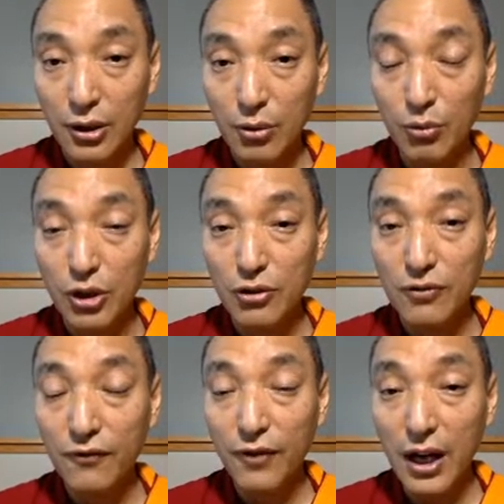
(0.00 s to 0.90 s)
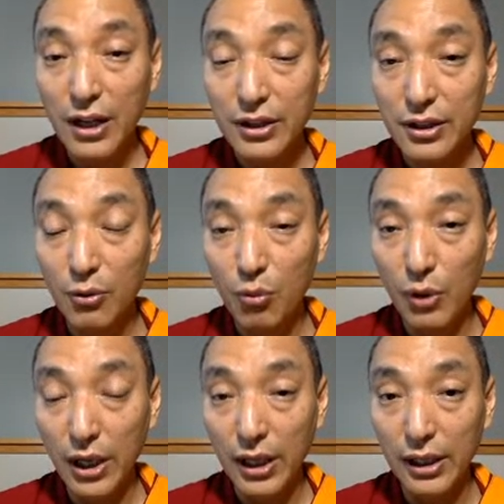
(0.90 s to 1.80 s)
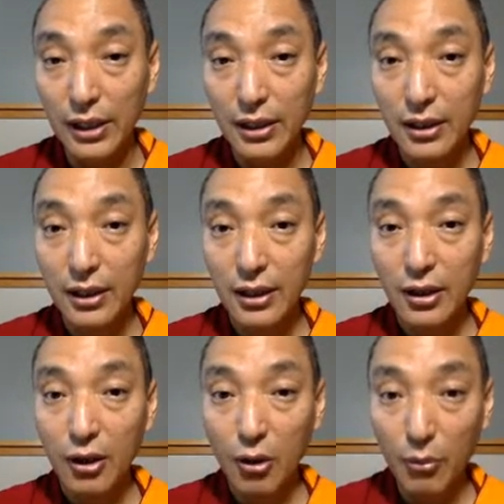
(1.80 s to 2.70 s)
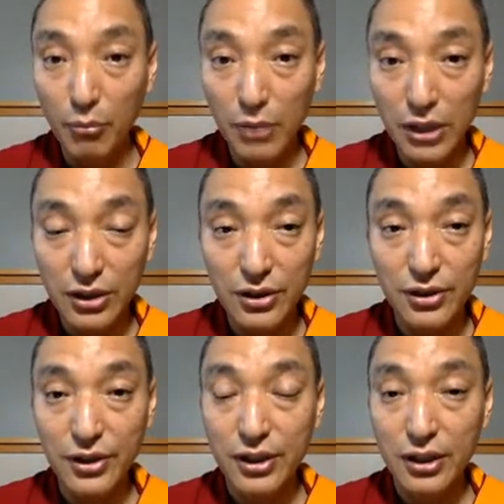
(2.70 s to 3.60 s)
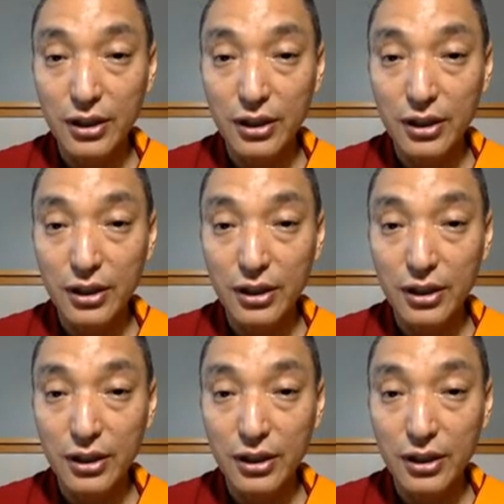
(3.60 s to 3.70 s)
We should find a way, means